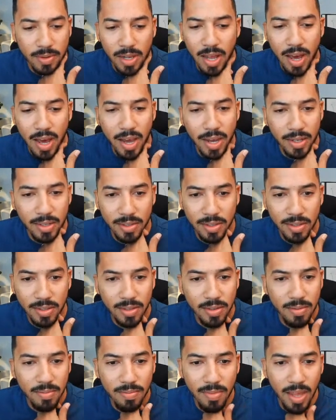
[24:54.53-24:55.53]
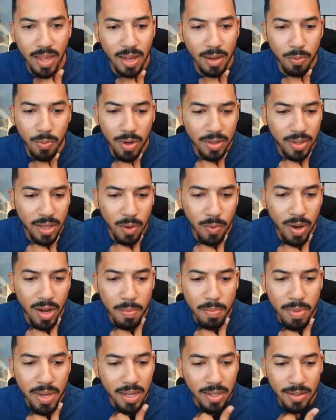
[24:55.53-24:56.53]
clients, they want
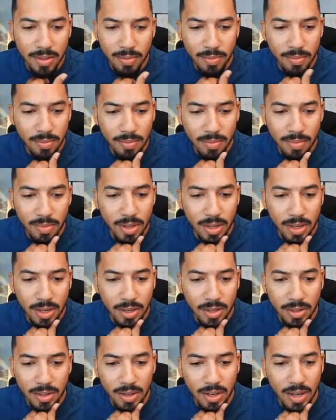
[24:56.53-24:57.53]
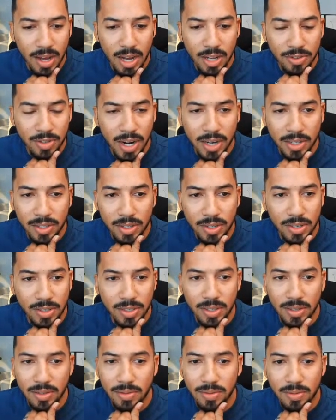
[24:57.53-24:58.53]
to meet the
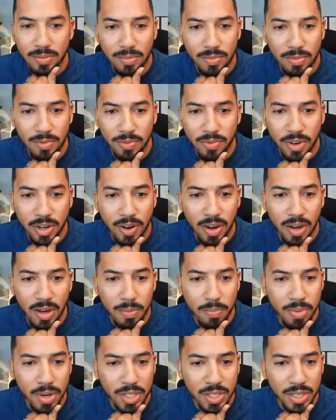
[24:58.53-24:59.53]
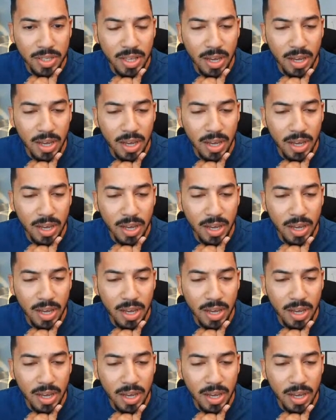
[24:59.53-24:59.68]
contractors and figure out a budget